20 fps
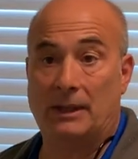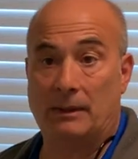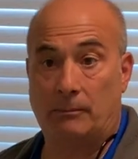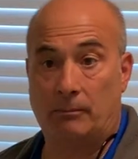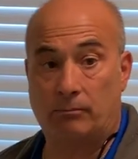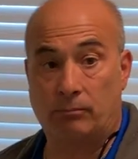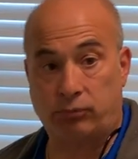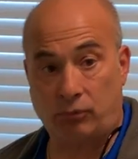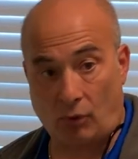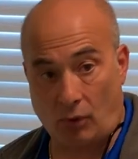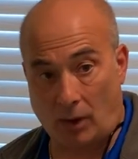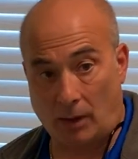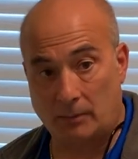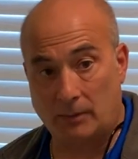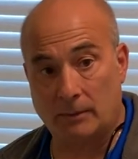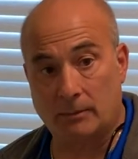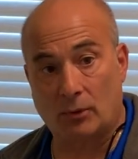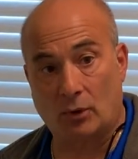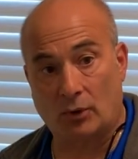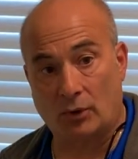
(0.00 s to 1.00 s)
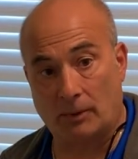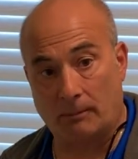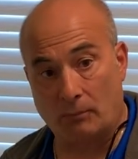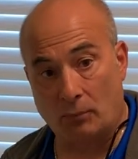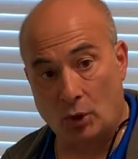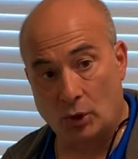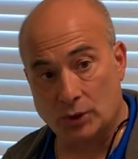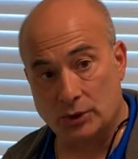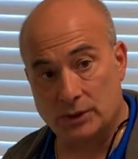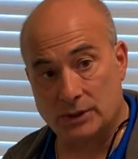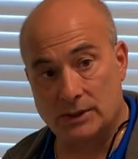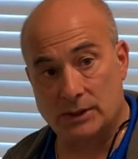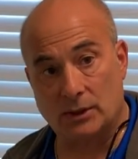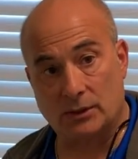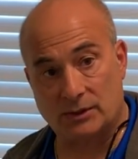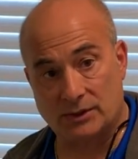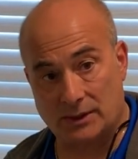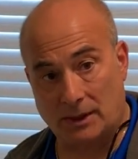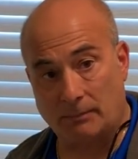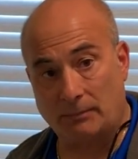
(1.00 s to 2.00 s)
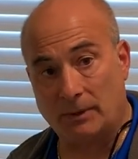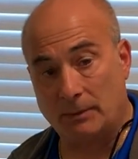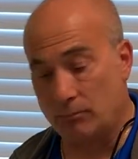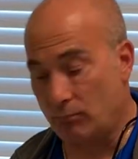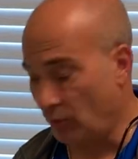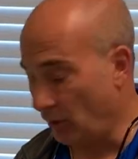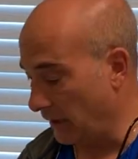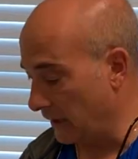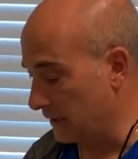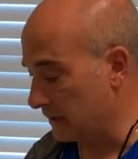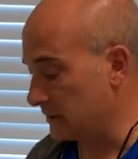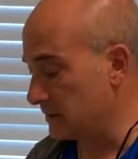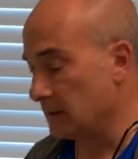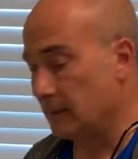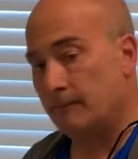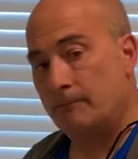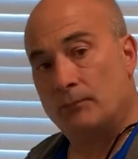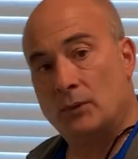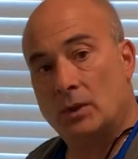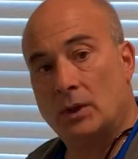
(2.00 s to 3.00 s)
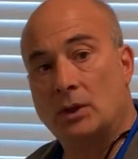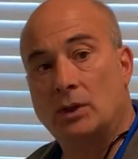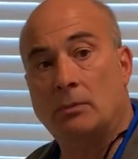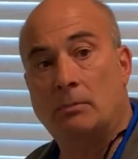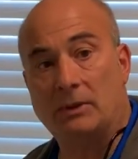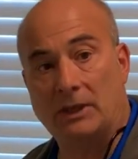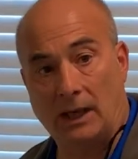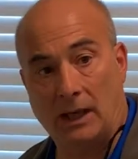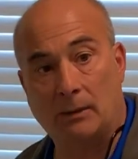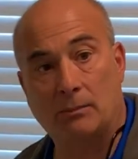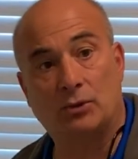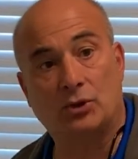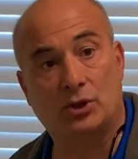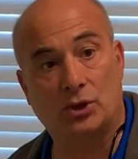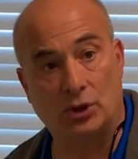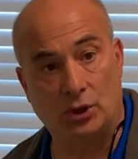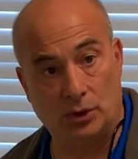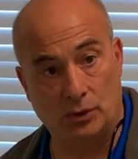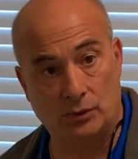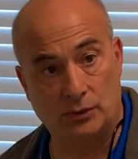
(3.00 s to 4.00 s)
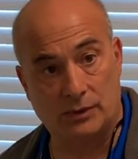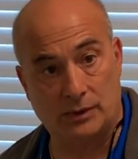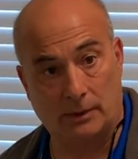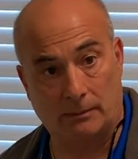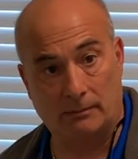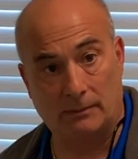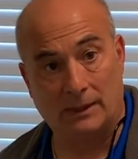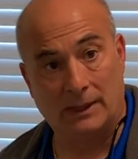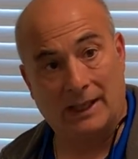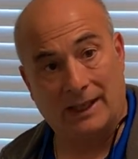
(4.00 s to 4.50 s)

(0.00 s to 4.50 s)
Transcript: a problem or an emergency or something breaks, you'll be able to use them.